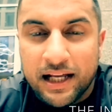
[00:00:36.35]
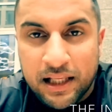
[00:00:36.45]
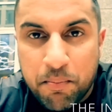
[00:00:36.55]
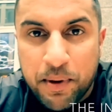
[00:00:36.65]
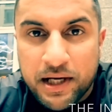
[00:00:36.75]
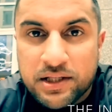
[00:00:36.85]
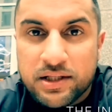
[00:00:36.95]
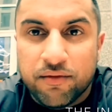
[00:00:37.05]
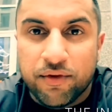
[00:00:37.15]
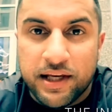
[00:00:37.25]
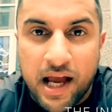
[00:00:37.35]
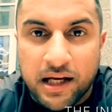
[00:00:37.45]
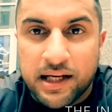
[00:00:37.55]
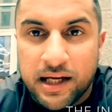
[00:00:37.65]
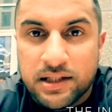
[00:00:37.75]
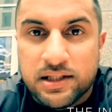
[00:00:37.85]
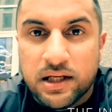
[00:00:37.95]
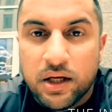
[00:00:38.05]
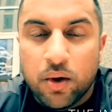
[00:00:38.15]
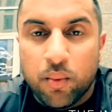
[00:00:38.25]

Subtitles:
Olympics for the young kids